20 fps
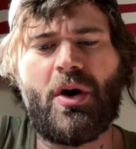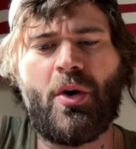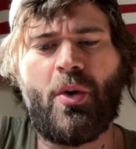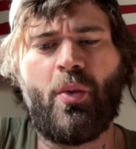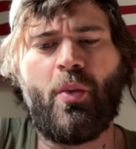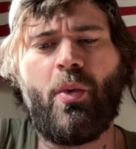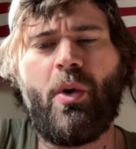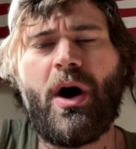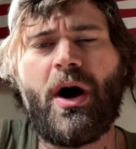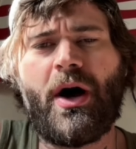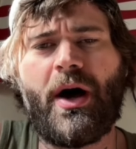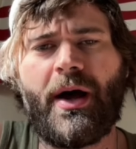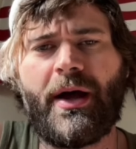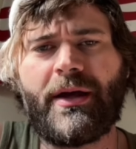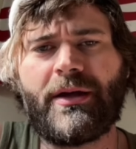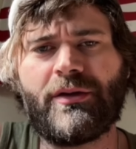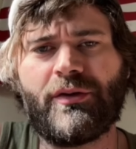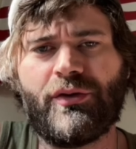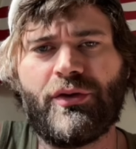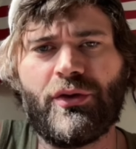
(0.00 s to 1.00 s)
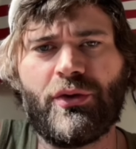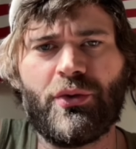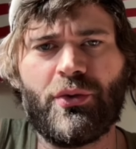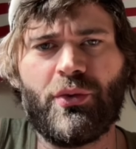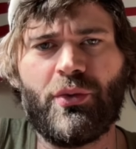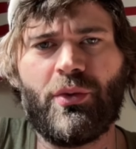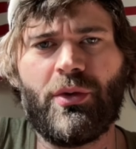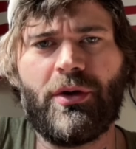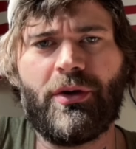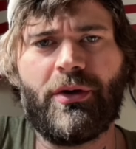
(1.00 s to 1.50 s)
why
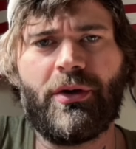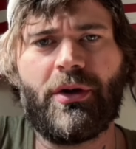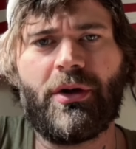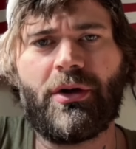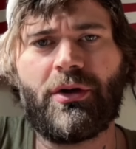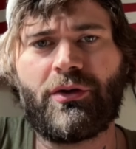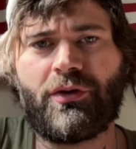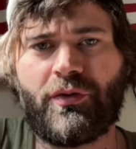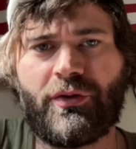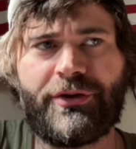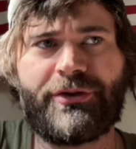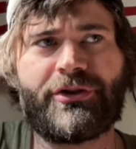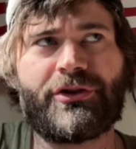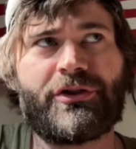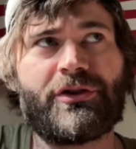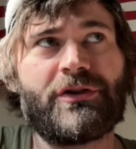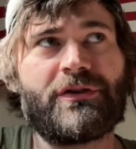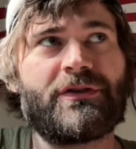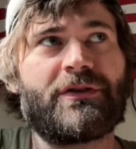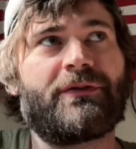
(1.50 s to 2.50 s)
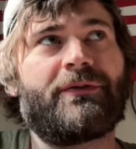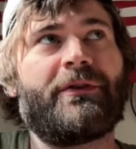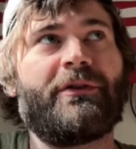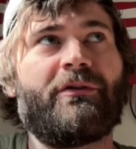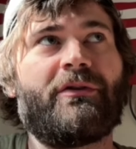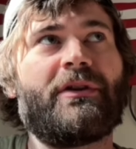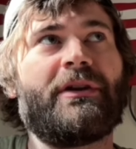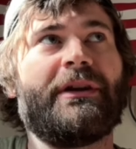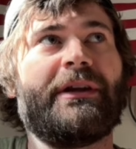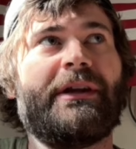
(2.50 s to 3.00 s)
do Christians feel the
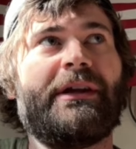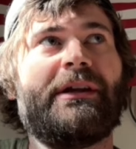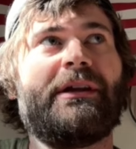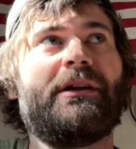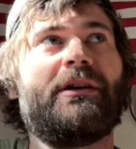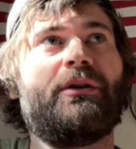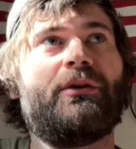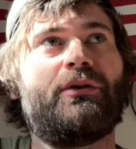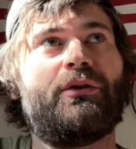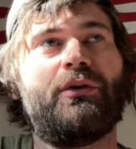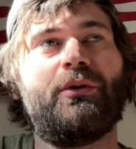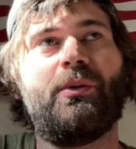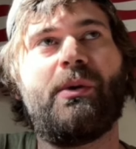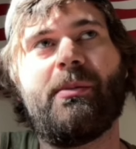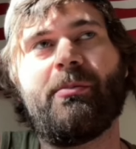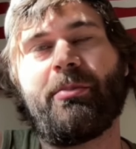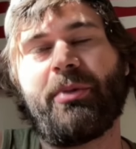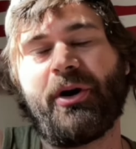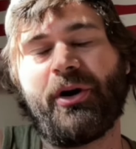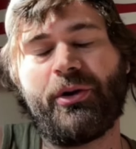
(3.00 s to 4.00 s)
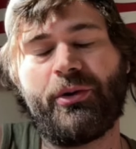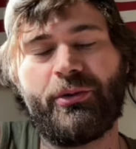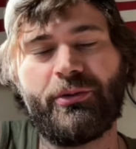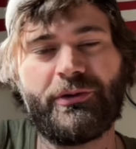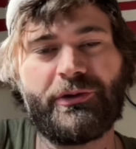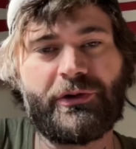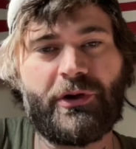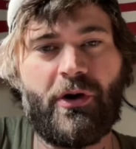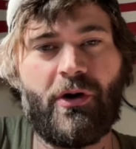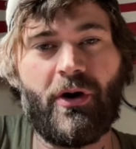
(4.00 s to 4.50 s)
need to
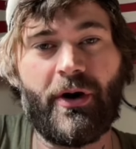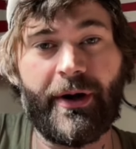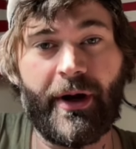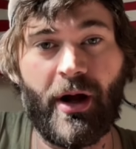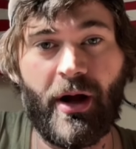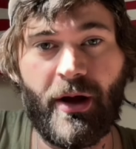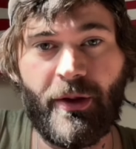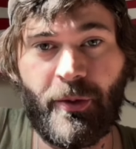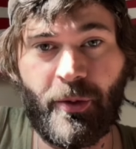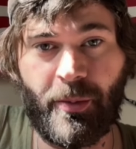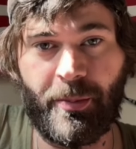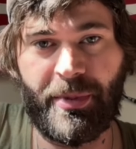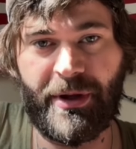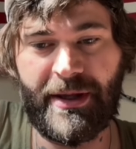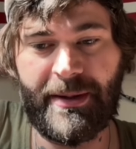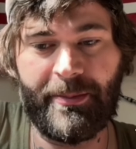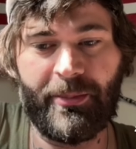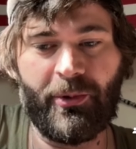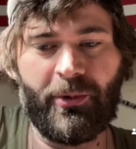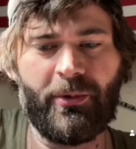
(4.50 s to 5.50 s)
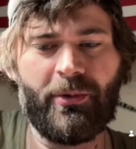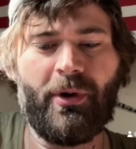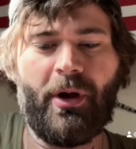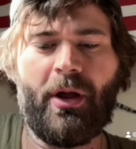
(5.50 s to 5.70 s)
impose on other people